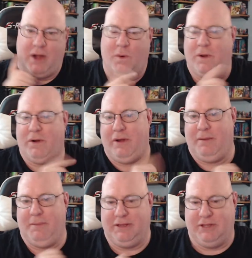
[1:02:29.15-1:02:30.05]
ordered
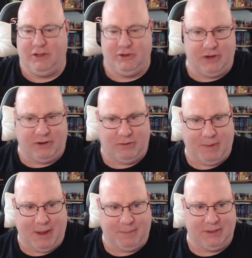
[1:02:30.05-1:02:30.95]
him into the general
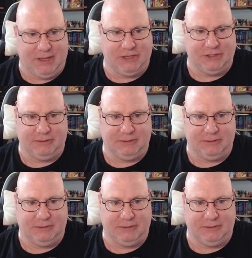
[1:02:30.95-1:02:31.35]
population.